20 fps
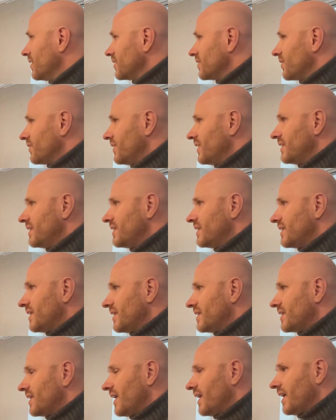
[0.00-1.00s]
So this is
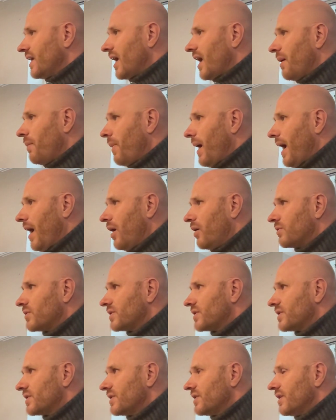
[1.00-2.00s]
this thing
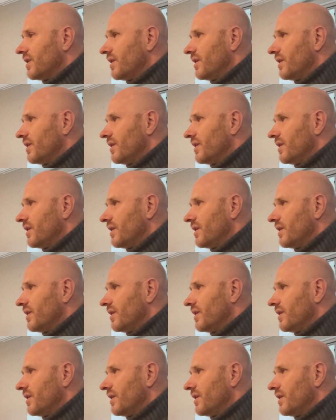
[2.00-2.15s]
about